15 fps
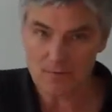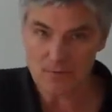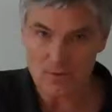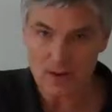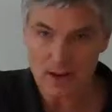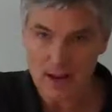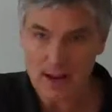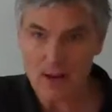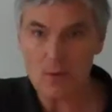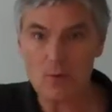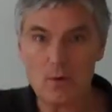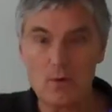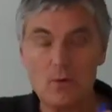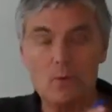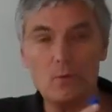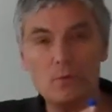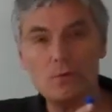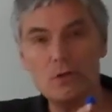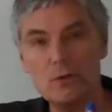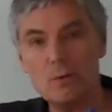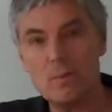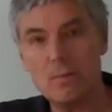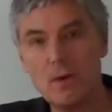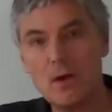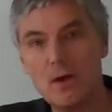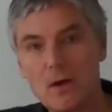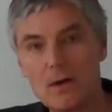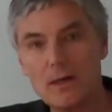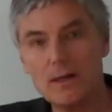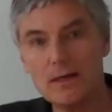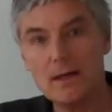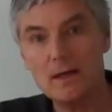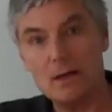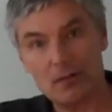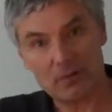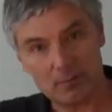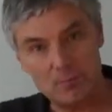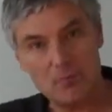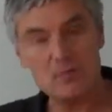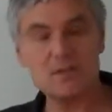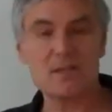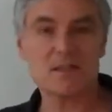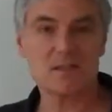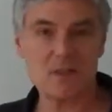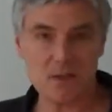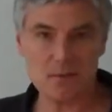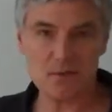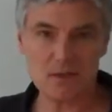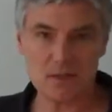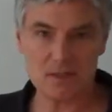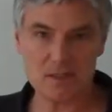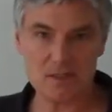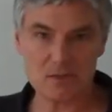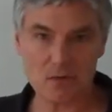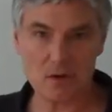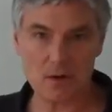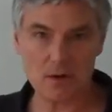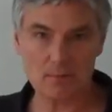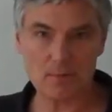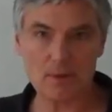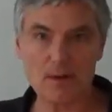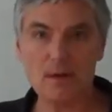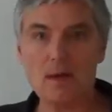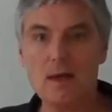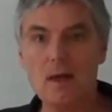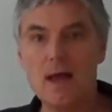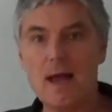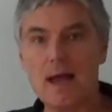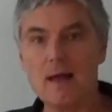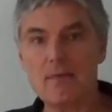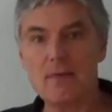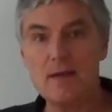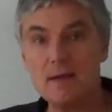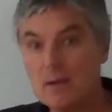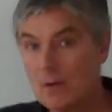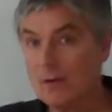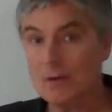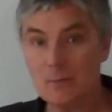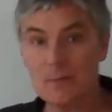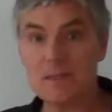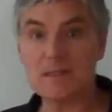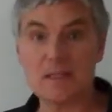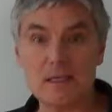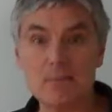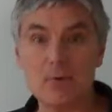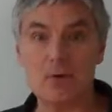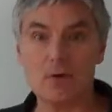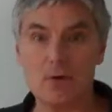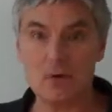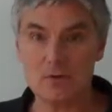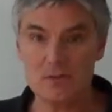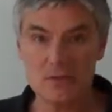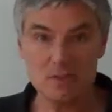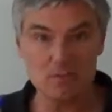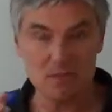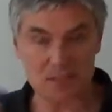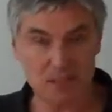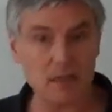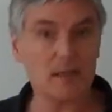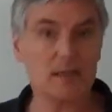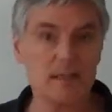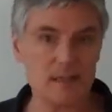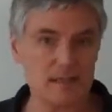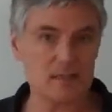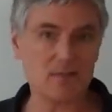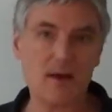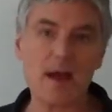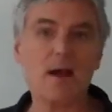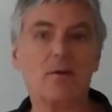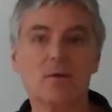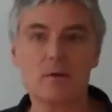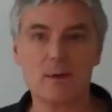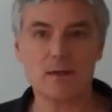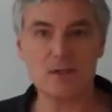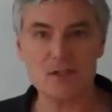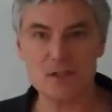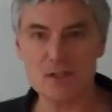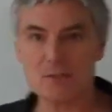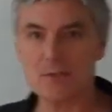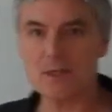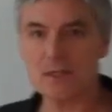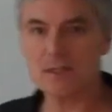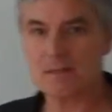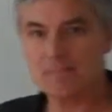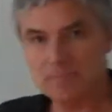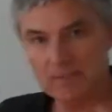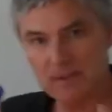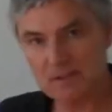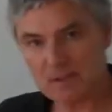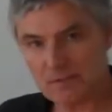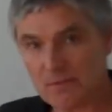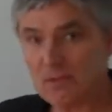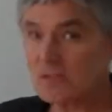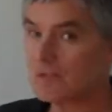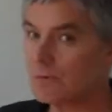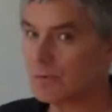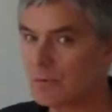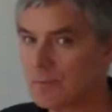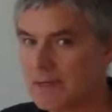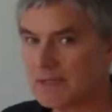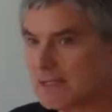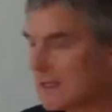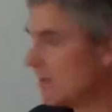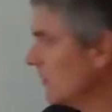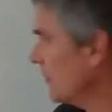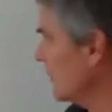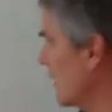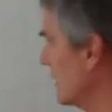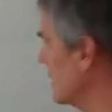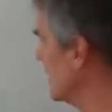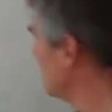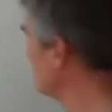how you apply the process that I'm going to describe, and then go a little bit deeper on some subtleties of how you actually do this. So first of all, the basic concept.